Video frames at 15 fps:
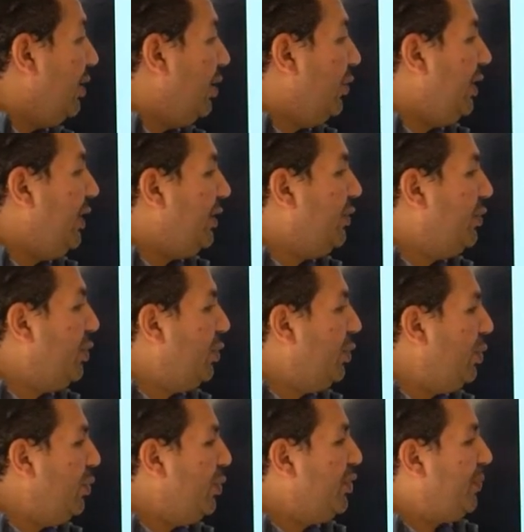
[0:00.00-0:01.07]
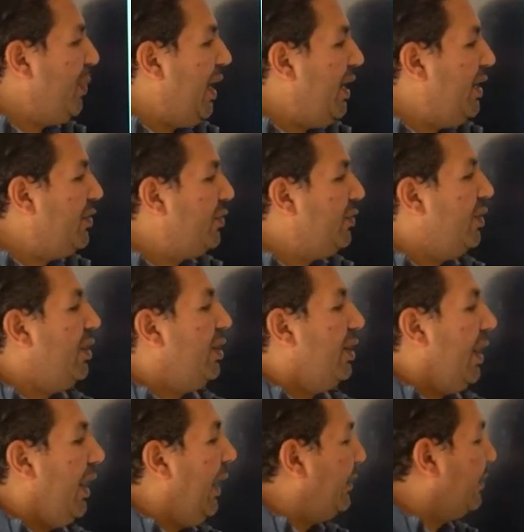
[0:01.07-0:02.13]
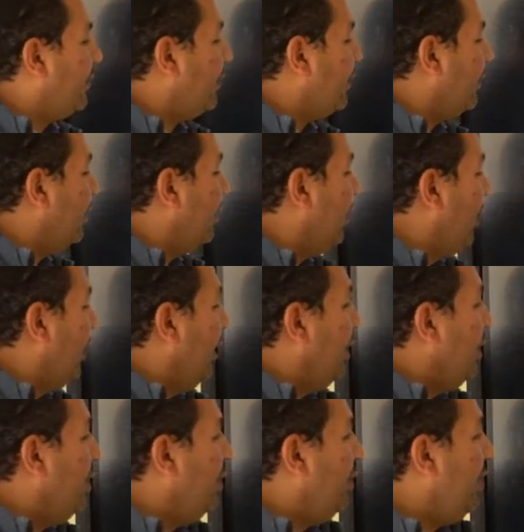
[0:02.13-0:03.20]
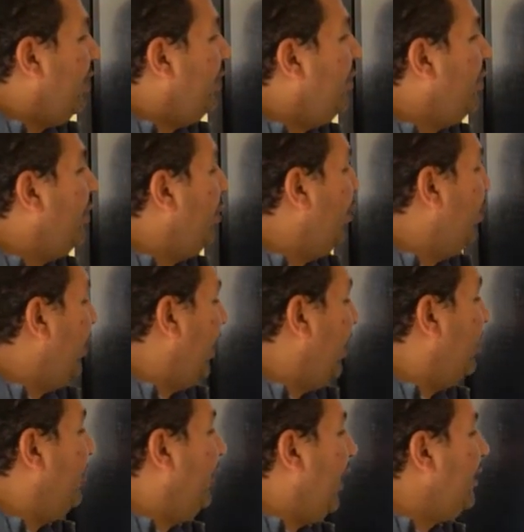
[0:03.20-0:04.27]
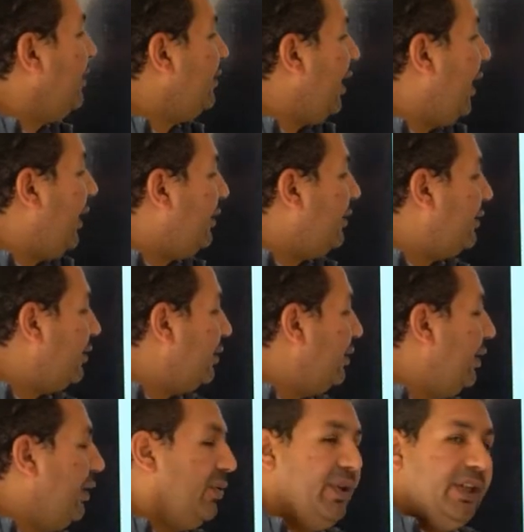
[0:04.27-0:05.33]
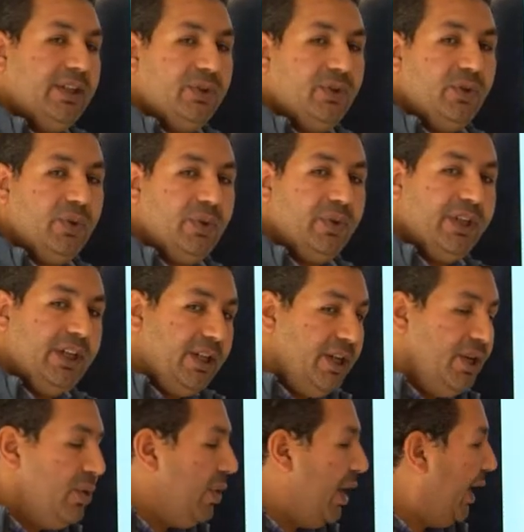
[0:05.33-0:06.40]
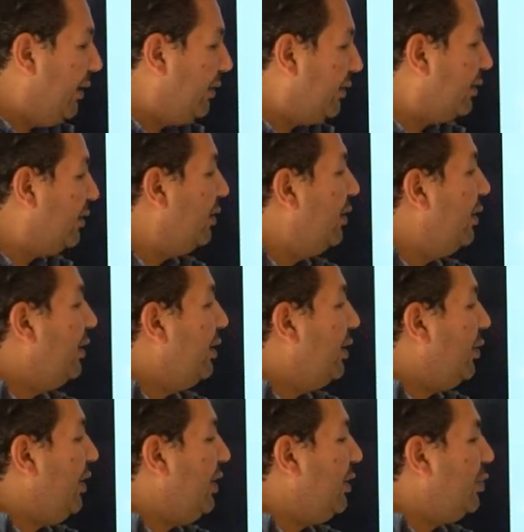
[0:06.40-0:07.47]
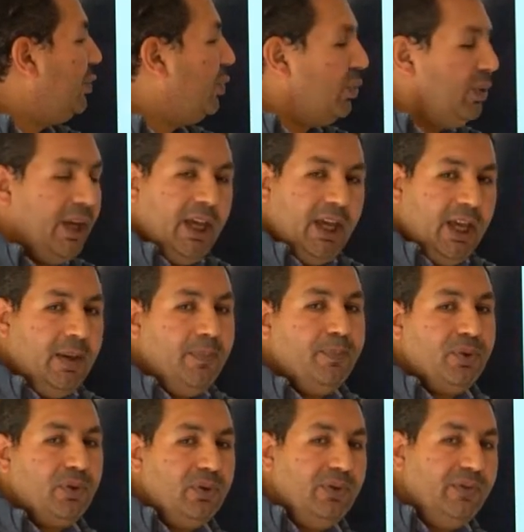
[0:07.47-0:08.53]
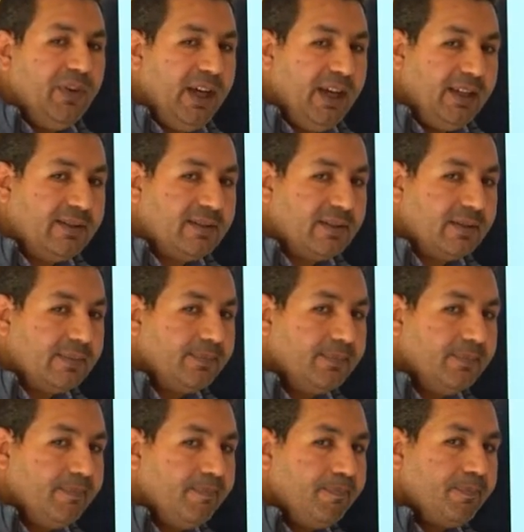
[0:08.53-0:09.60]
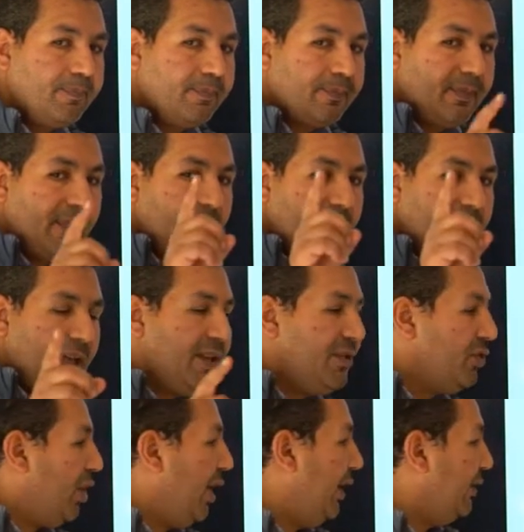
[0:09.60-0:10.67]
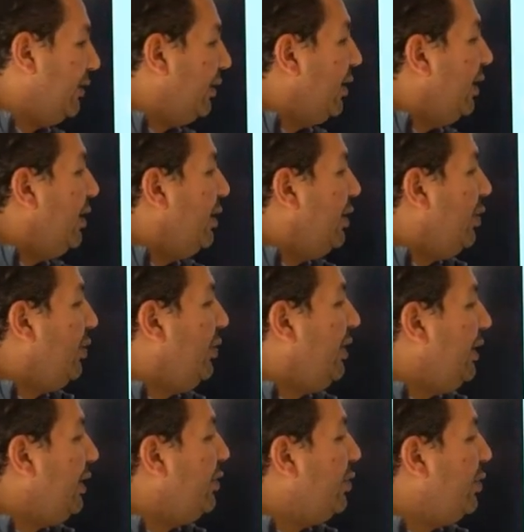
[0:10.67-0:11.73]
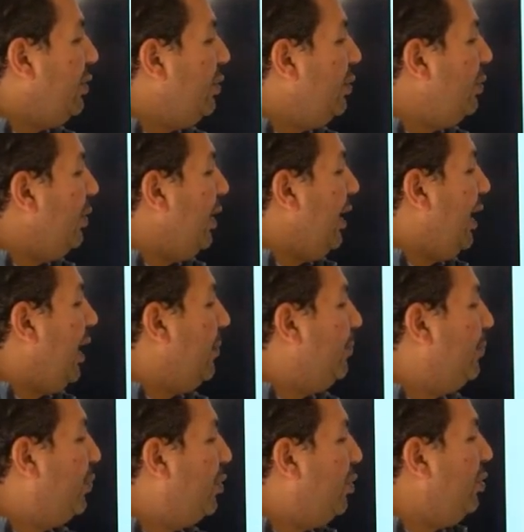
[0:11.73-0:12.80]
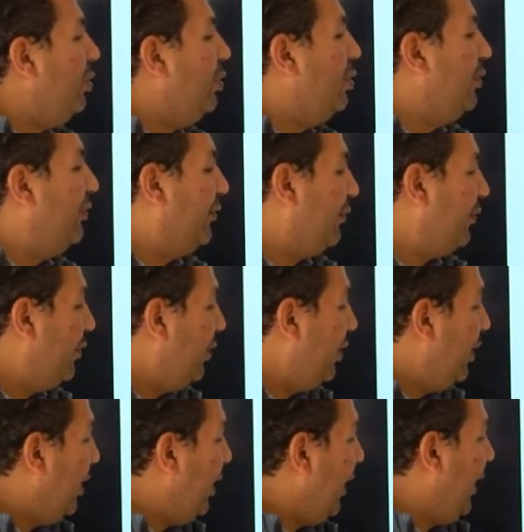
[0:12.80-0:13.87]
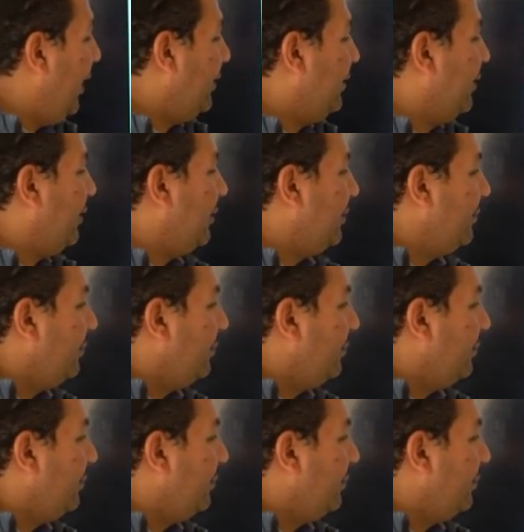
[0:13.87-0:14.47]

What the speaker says: You need to space it. You need to invent it. You need to renew it. You need to improve it. That's right. You need to improve it.